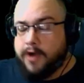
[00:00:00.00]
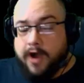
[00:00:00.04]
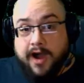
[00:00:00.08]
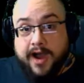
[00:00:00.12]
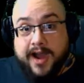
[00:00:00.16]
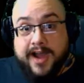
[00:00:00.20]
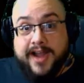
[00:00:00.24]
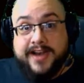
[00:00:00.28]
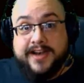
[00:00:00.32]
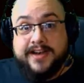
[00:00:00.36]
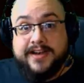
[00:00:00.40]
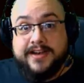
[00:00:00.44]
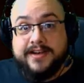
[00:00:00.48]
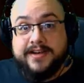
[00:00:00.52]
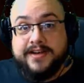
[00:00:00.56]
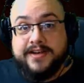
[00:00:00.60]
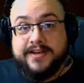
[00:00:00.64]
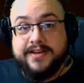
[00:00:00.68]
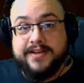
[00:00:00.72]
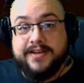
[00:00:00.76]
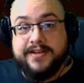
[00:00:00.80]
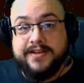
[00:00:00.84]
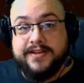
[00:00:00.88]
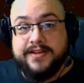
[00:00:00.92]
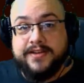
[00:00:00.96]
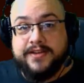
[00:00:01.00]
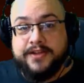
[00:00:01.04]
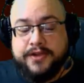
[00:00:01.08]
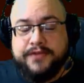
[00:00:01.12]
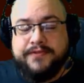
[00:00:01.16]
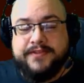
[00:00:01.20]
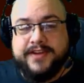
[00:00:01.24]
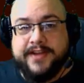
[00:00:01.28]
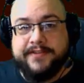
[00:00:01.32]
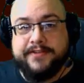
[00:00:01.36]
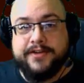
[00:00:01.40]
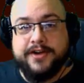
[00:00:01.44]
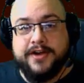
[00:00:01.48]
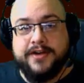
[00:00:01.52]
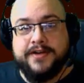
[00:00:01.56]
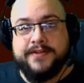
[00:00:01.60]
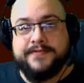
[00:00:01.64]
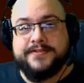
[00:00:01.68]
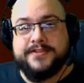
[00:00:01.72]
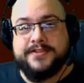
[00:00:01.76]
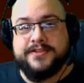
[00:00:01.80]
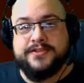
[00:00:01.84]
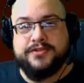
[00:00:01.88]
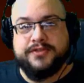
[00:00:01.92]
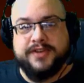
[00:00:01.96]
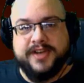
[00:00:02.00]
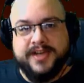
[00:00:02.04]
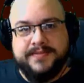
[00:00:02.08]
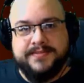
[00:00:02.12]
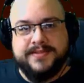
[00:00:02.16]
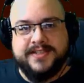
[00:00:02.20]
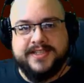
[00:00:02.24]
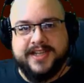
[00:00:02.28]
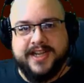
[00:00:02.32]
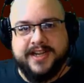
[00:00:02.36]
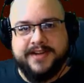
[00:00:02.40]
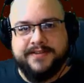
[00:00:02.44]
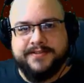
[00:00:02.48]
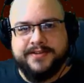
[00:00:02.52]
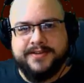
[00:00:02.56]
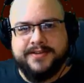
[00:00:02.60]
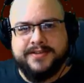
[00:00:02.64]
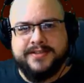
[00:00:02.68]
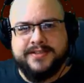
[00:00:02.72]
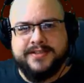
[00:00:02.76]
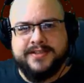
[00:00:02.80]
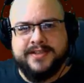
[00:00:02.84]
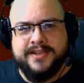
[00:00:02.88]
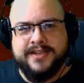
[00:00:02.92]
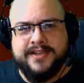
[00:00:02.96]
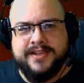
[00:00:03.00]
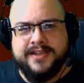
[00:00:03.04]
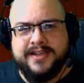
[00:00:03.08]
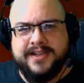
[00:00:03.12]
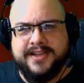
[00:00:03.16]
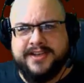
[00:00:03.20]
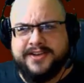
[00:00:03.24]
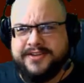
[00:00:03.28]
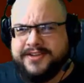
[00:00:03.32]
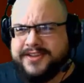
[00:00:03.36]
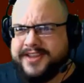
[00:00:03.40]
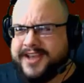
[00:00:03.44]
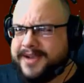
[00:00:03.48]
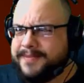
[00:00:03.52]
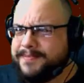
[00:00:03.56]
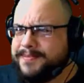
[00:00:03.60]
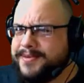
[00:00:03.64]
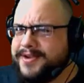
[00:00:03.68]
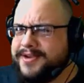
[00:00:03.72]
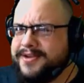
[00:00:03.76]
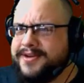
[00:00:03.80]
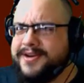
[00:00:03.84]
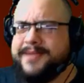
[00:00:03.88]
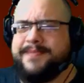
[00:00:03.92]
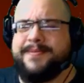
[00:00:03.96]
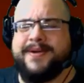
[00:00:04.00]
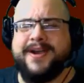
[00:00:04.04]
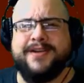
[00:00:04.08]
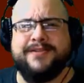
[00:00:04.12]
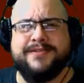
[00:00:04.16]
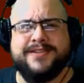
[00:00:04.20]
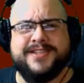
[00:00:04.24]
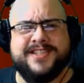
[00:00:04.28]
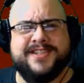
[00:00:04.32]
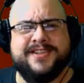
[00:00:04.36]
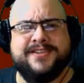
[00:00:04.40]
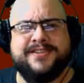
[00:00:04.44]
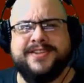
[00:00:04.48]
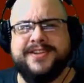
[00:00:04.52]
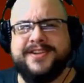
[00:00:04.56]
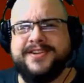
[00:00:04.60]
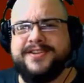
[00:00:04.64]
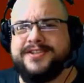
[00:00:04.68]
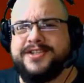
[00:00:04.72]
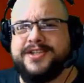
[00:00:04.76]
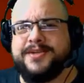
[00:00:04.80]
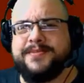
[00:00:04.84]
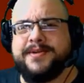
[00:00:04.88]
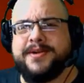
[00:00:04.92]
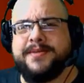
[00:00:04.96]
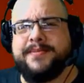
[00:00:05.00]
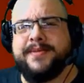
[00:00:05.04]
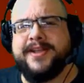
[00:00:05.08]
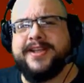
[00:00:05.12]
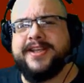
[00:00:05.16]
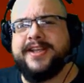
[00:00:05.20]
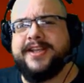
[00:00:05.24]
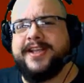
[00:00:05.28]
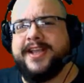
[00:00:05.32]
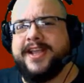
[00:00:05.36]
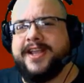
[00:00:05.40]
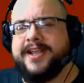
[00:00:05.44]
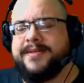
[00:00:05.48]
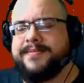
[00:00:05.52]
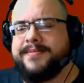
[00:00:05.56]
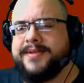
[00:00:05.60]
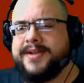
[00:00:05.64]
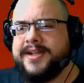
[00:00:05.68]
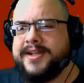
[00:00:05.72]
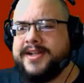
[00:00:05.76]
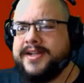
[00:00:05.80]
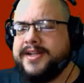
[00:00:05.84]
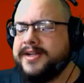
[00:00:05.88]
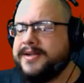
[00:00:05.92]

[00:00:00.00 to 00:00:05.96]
What? You've never heard of Stream Savers? And you thought PewDiePie was the only YouTuber to make a game?